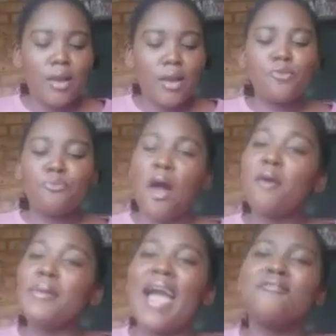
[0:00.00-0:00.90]
You
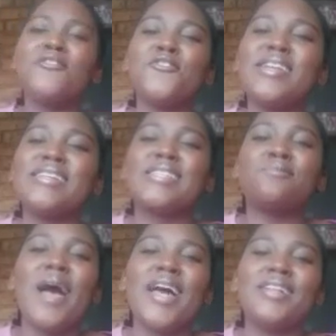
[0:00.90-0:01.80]
probably haven't really
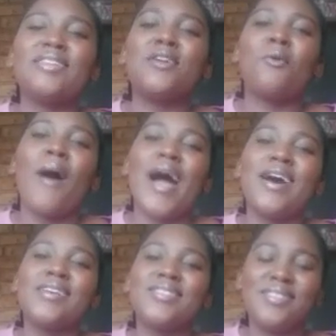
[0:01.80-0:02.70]
smiled in a
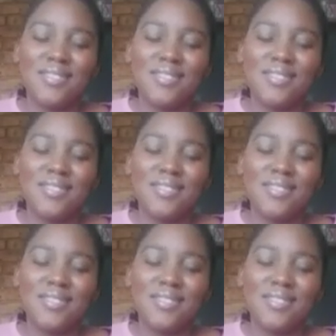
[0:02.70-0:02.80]
while,